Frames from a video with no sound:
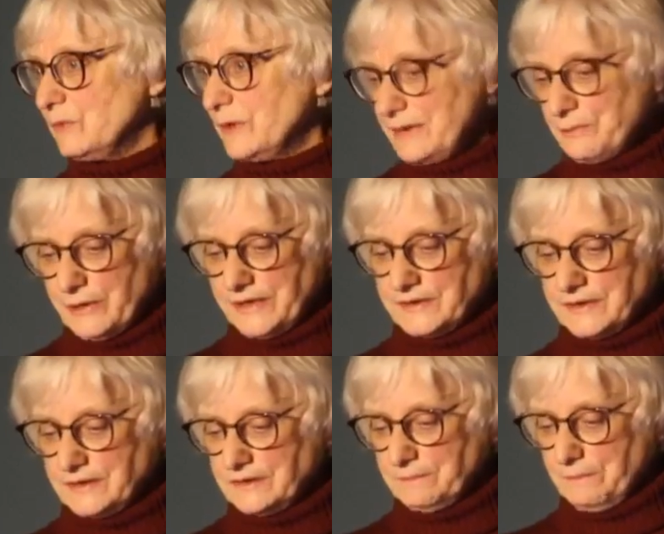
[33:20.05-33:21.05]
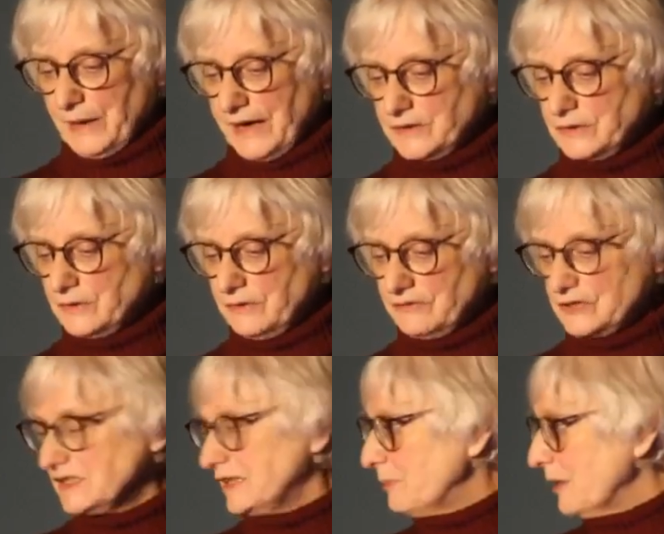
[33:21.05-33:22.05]
reprinted by
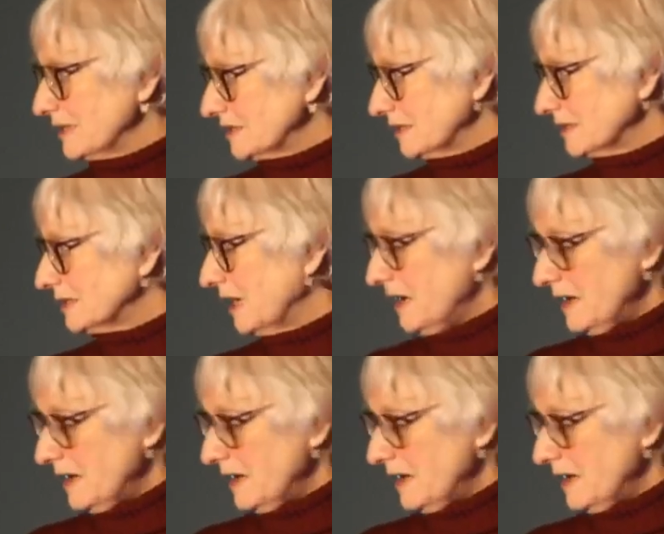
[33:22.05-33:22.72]
university presses.